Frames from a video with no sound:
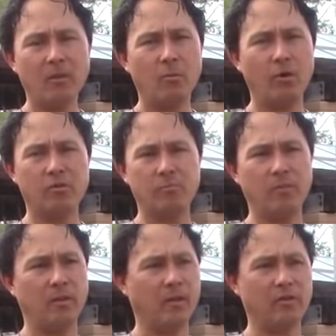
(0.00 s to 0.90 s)
which,
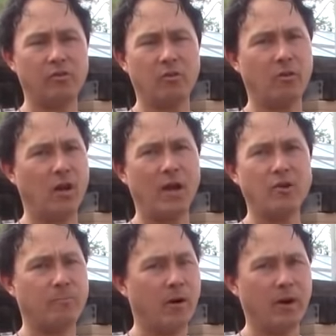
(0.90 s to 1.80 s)
unless you're a
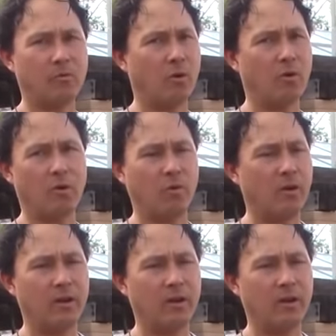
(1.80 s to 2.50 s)
hydroponic grower growing